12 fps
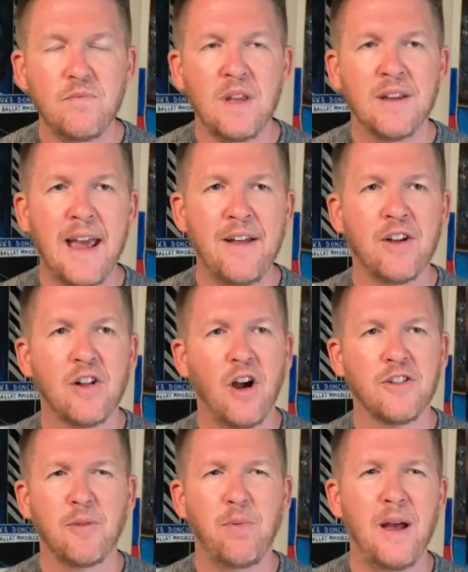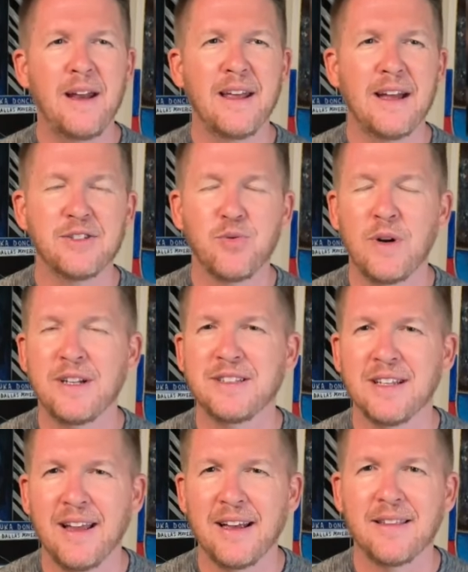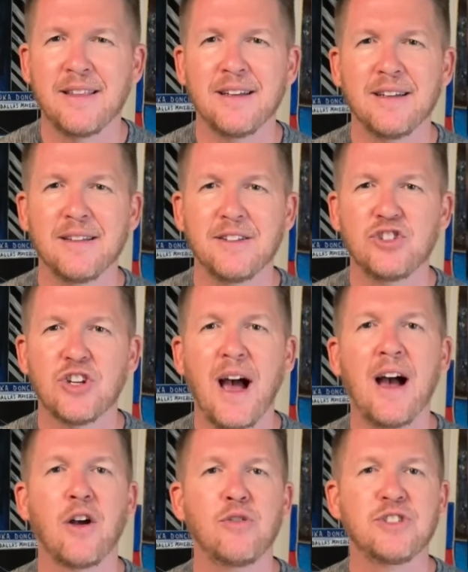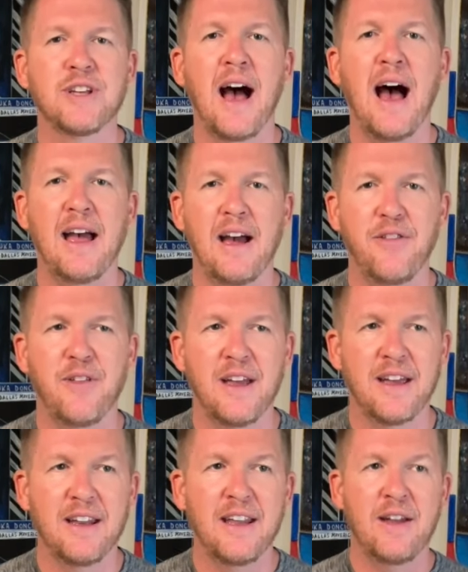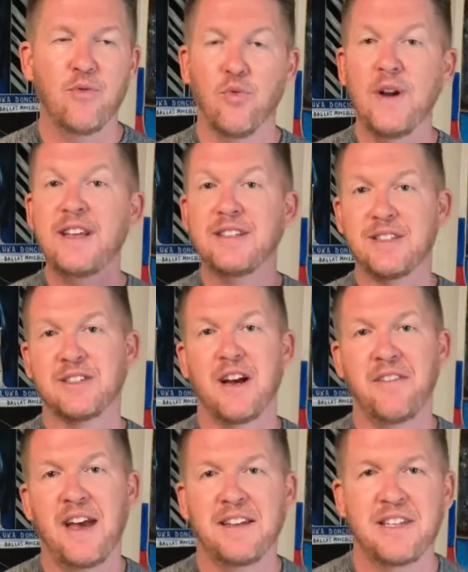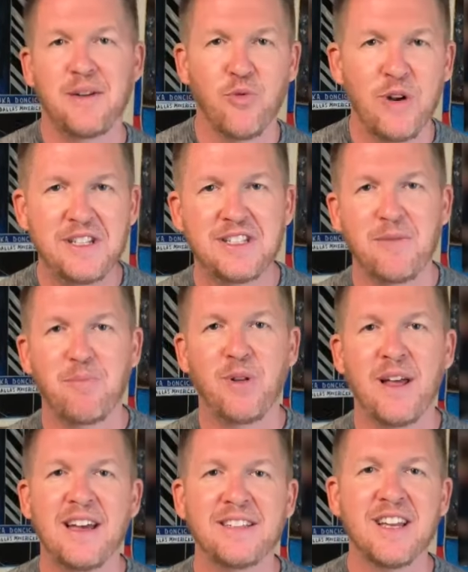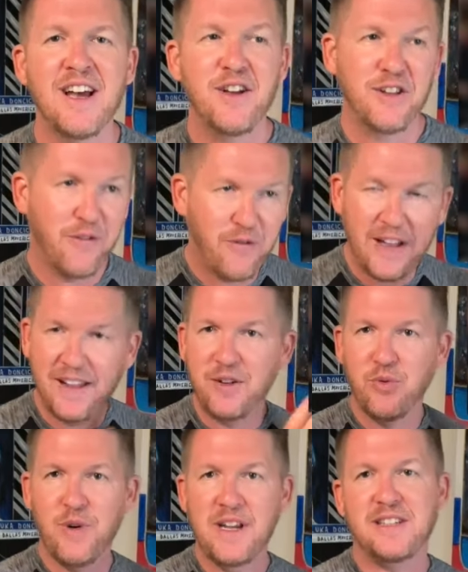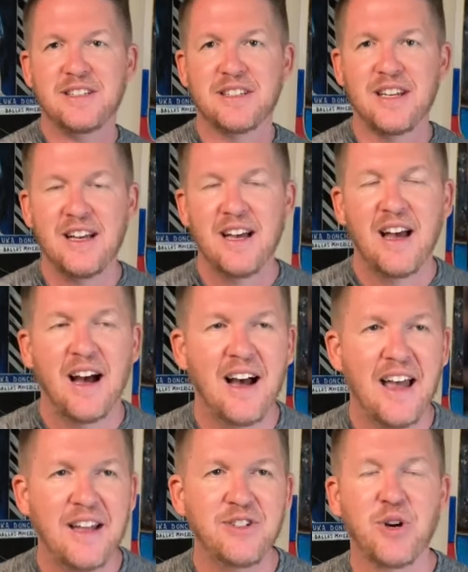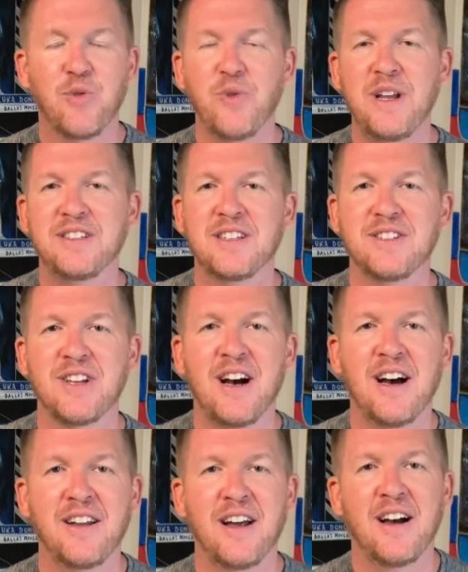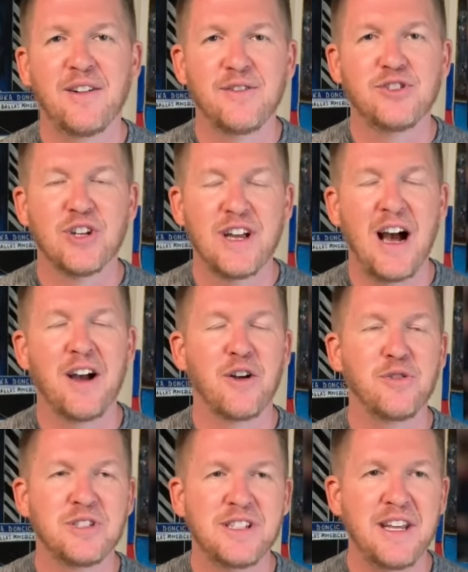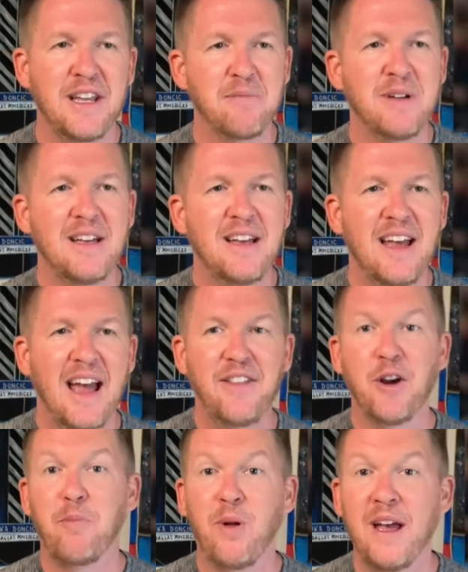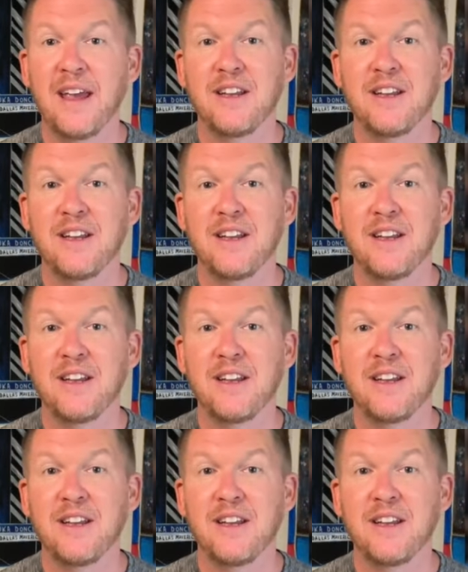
Caitlin Clark, they're playing against, what is it, like the, the Chicago Sky, I think. And, and Reese is on that team. Reese that plays, you know, the villain Reese. Uh, Angel Reese is on, on Chicago's team, and they're playing